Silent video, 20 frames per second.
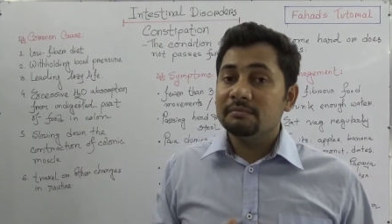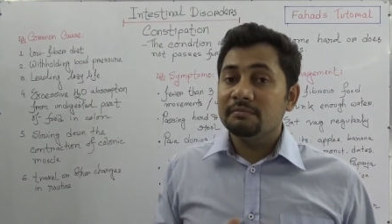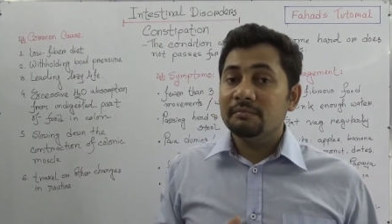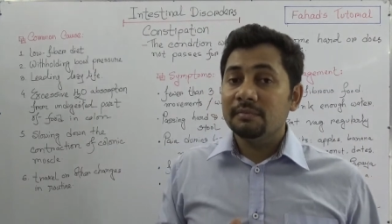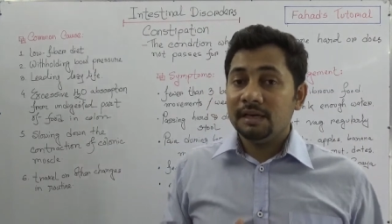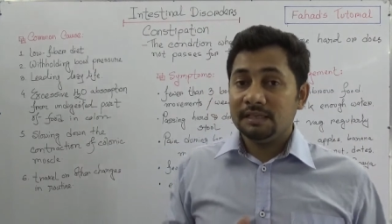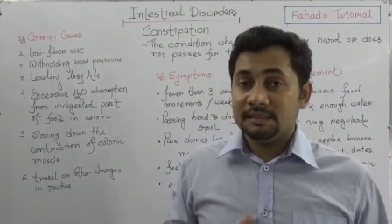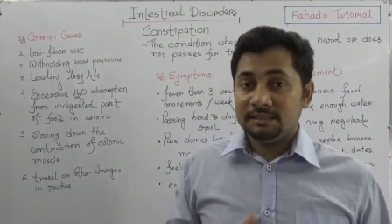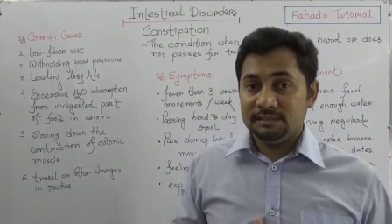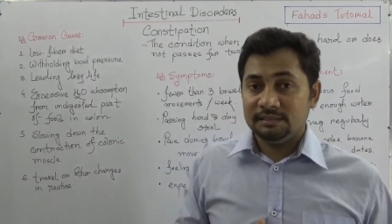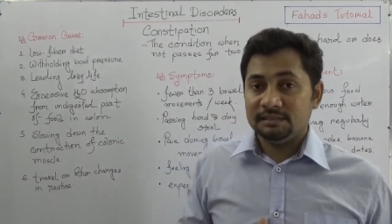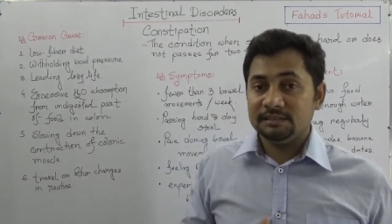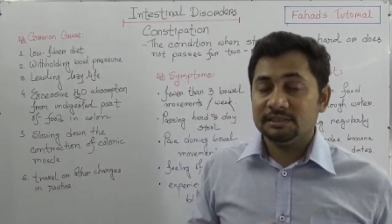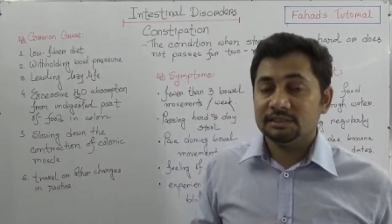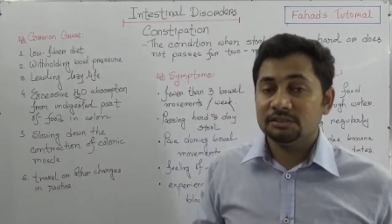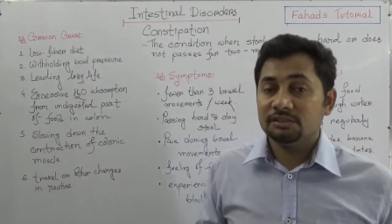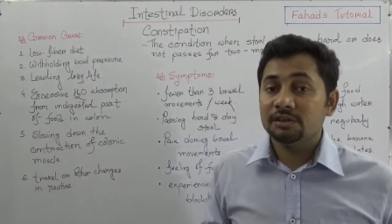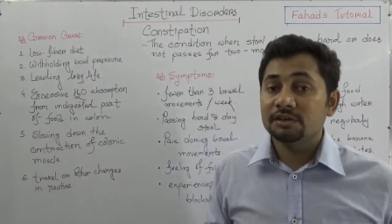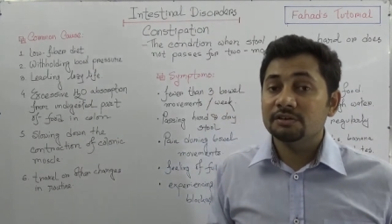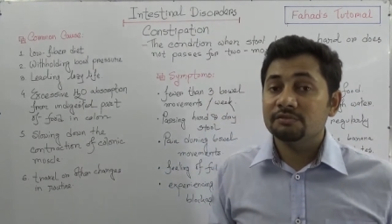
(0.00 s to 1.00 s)

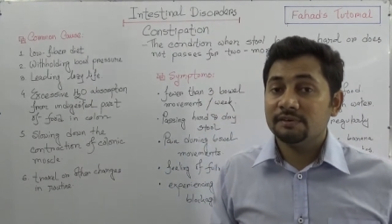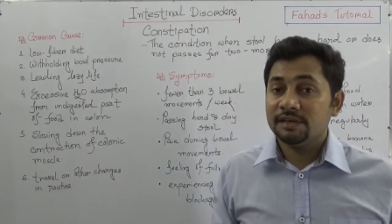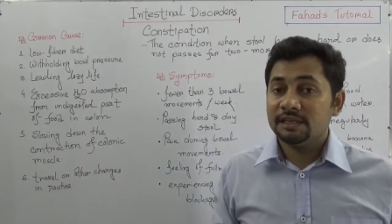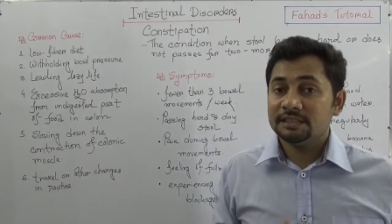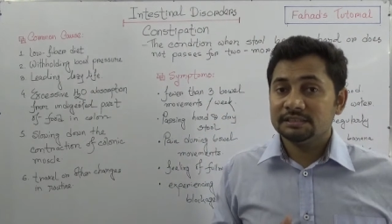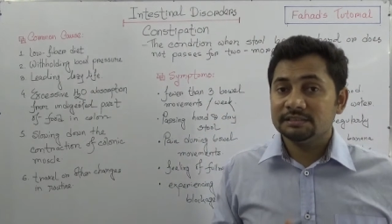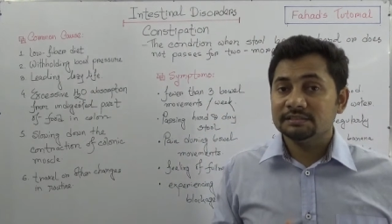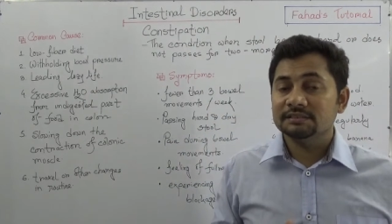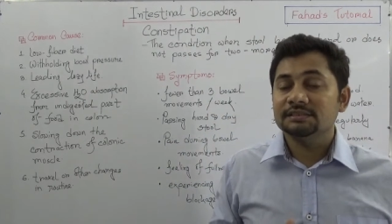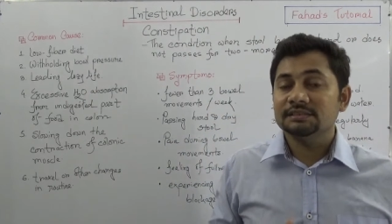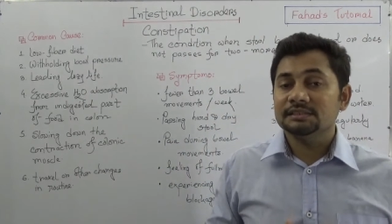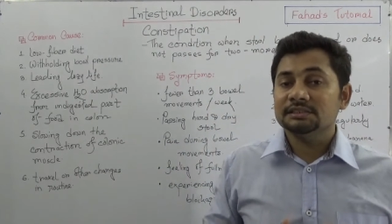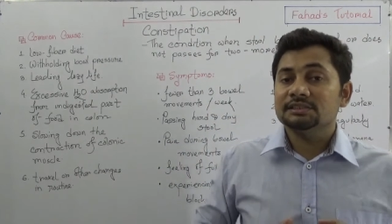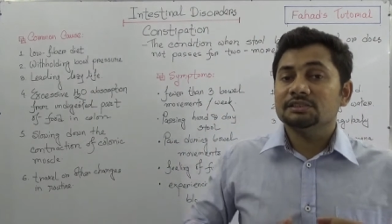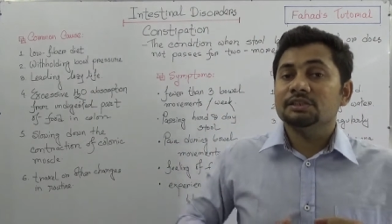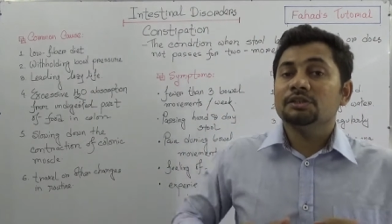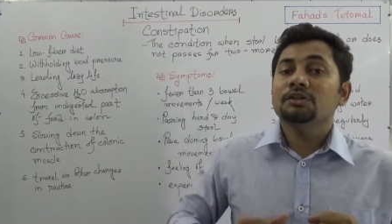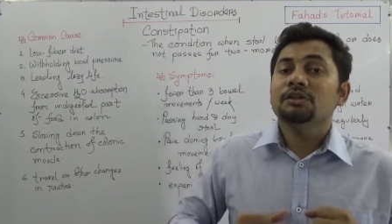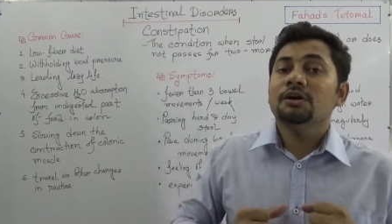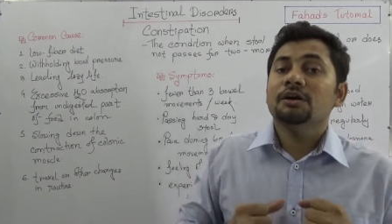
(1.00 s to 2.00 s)
muscles contractions
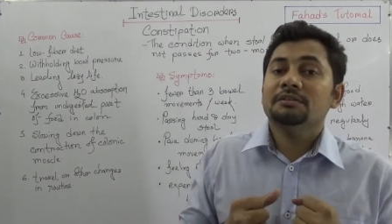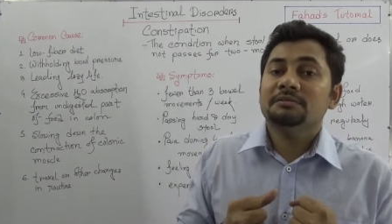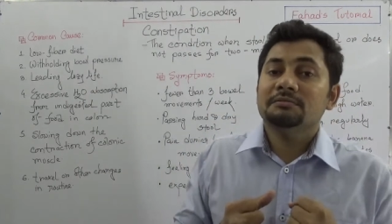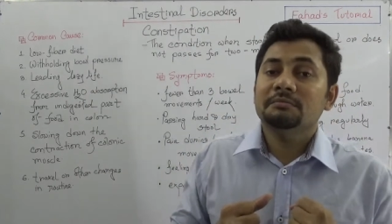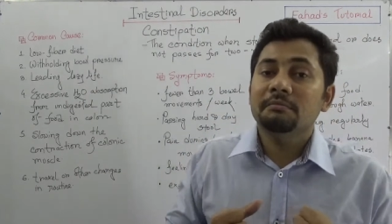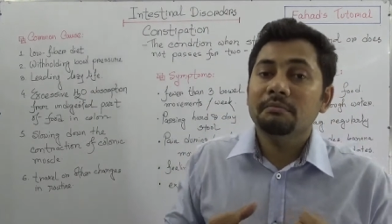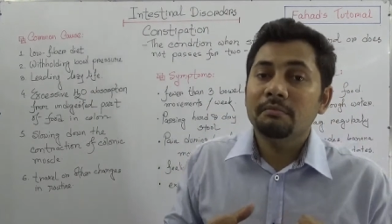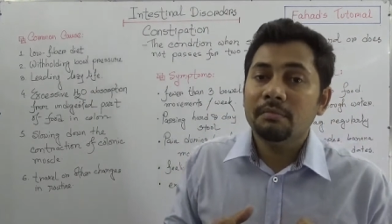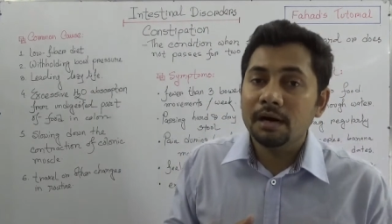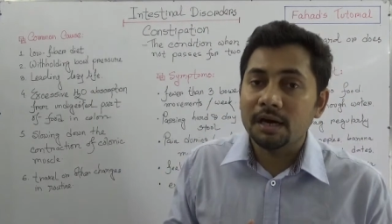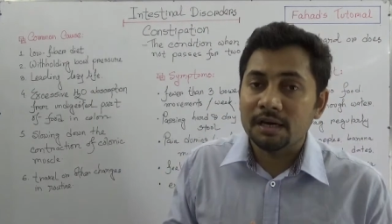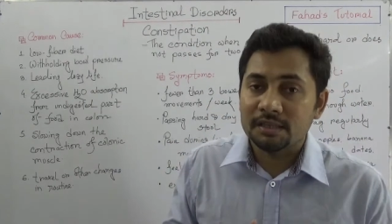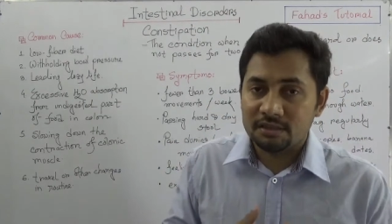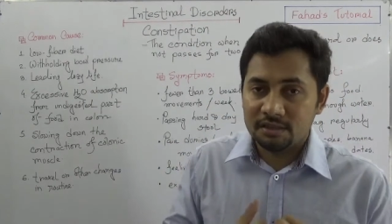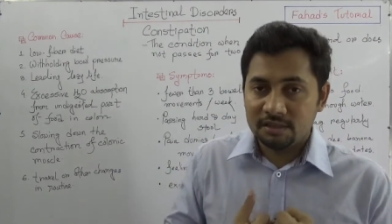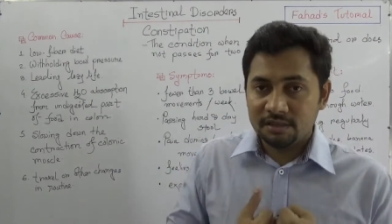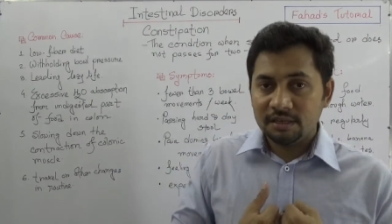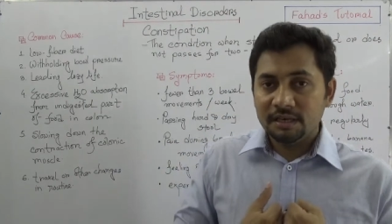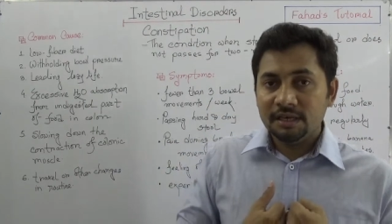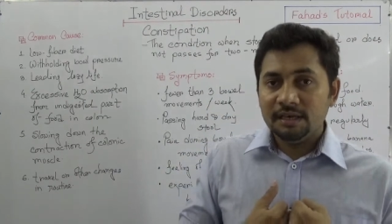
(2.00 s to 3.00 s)
is not
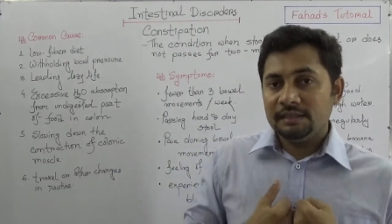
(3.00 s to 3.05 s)
much